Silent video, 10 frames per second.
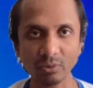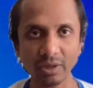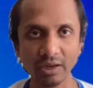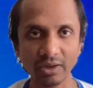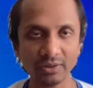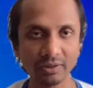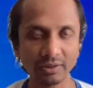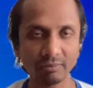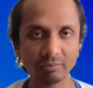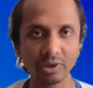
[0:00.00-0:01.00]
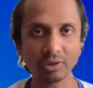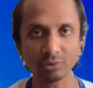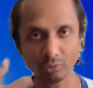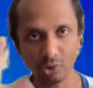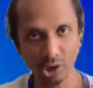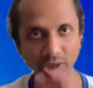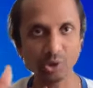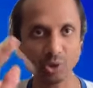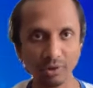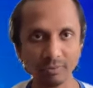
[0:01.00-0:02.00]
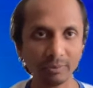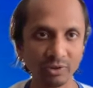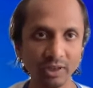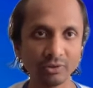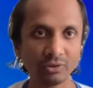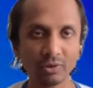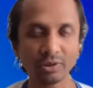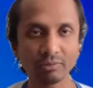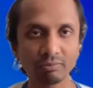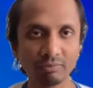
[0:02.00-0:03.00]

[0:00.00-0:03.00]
what we are asking them to change on the website, so that